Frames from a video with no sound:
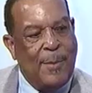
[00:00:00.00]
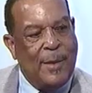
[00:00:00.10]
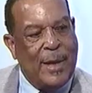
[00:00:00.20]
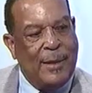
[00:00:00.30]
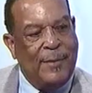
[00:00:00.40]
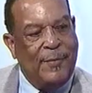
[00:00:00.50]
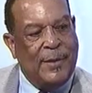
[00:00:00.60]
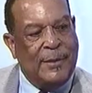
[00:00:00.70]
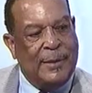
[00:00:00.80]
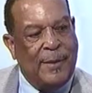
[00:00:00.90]
Yeah, he came in
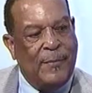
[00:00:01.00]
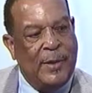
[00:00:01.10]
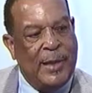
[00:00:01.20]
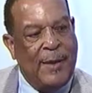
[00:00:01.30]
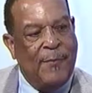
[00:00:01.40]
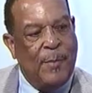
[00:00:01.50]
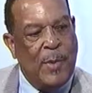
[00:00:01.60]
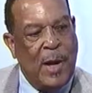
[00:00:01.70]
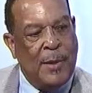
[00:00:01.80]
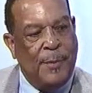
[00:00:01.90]
1957. He came
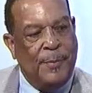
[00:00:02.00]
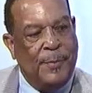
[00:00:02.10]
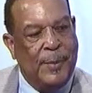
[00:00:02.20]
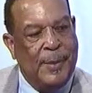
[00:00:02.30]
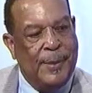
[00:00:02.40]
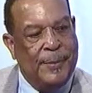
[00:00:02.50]
from Bonham.